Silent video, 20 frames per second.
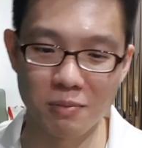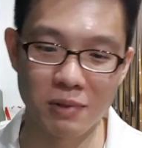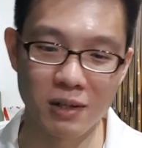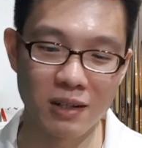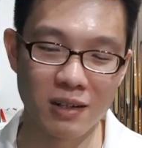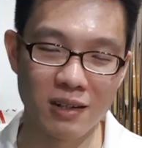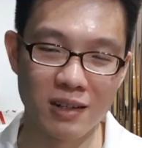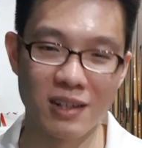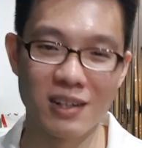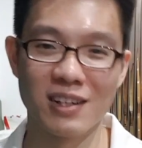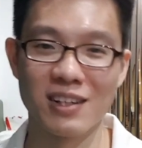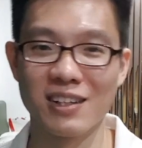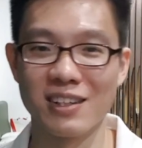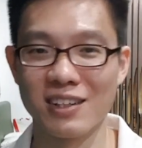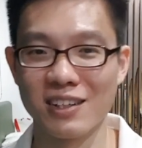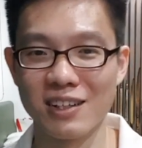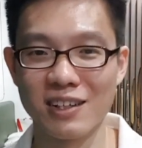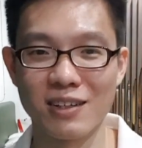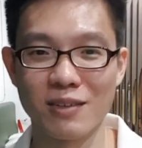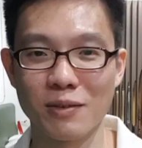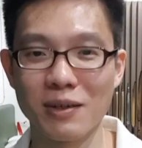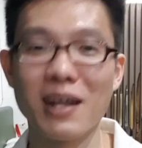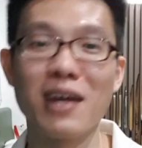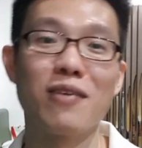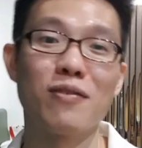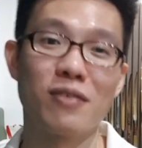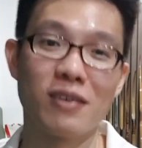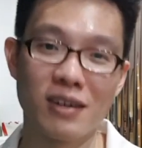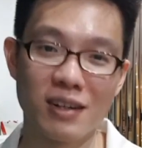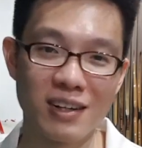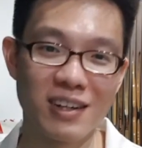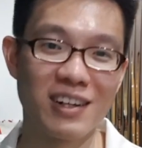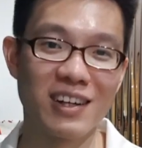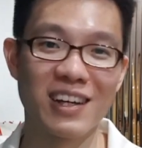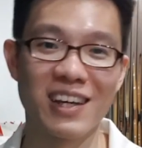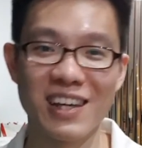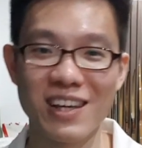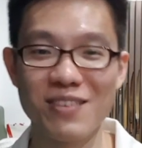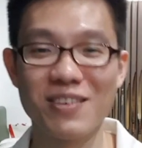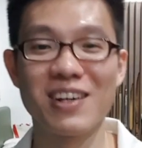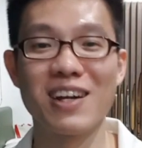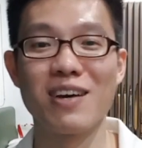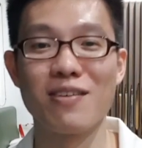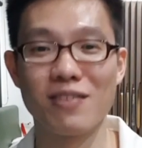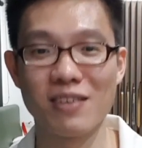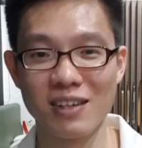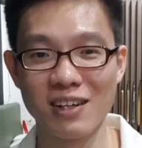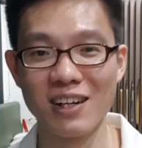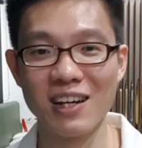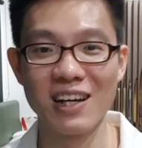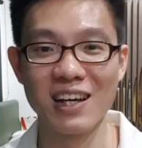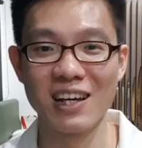but whatever. Okay, whatever.